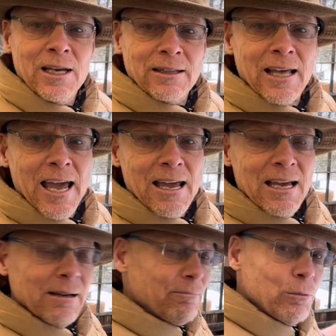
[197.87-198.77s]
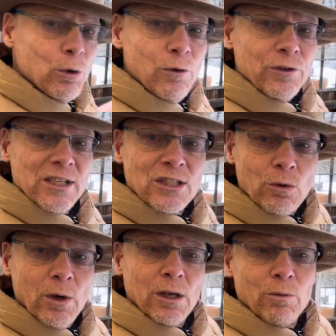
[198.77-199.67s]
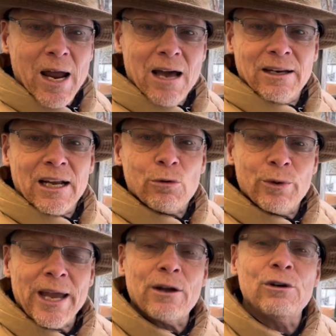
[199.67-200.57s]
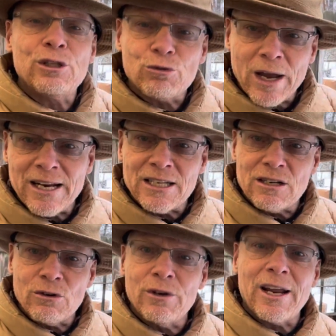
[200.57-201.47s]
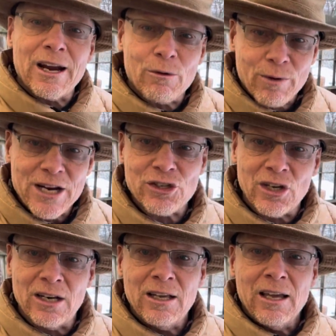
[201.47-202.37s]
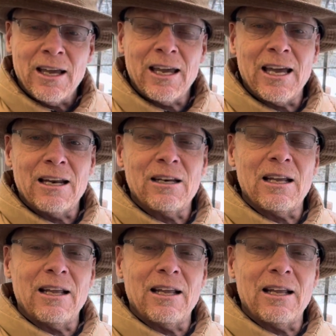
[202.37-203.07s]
They move the soil around and create good drainage and good aeration. And